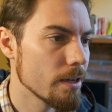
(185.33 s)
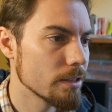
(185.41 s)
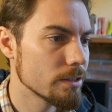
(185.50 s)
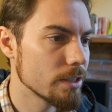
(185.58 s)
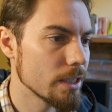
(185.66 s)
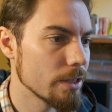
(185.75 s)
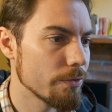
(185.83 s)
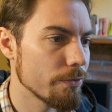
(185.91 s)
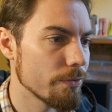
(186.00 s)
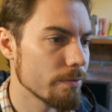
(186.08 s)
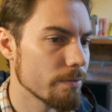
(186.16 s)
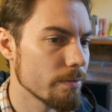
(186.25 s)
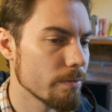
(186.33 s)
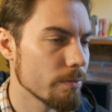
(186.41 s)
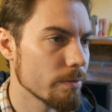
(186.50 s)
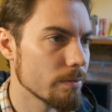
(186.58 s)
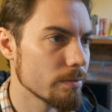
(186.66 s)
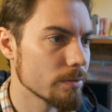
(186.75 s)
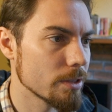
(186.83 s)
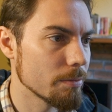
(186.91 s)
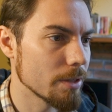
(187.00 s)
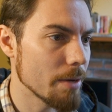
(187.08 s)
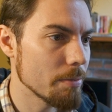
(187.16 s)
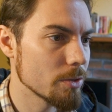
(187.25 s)
and see if
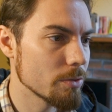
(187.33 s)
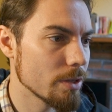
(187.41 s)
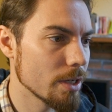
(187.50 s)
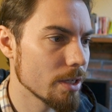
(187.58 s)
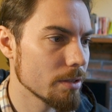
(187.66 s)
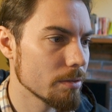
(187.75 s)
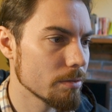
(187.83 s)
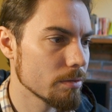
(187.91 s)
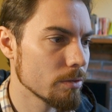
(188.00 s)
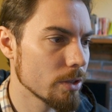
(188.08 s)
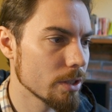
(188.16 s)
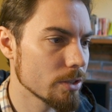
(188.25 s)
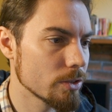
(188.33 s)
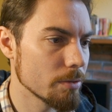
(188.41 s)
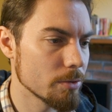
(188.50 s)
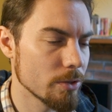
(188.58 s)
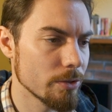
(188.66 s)
something happens when I look at the script.